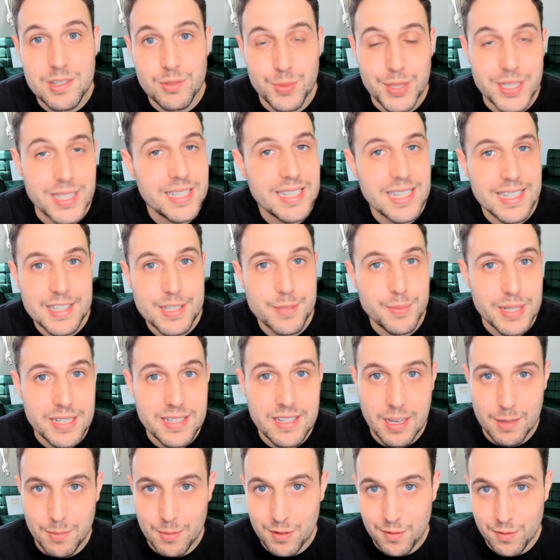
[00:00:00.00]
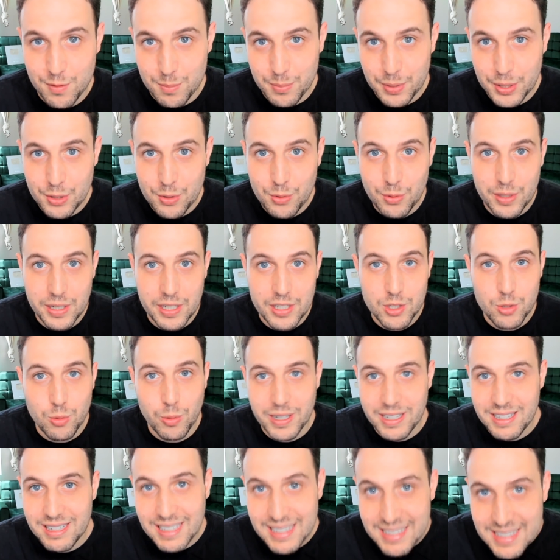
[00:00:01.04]
We did get some excitement from Bitcoin in
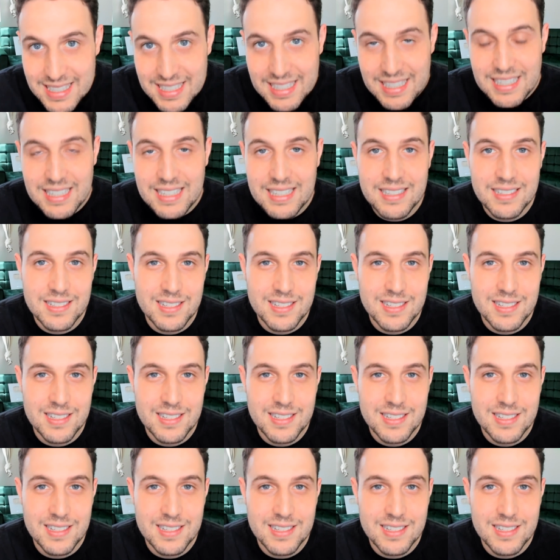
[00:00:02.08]
2019,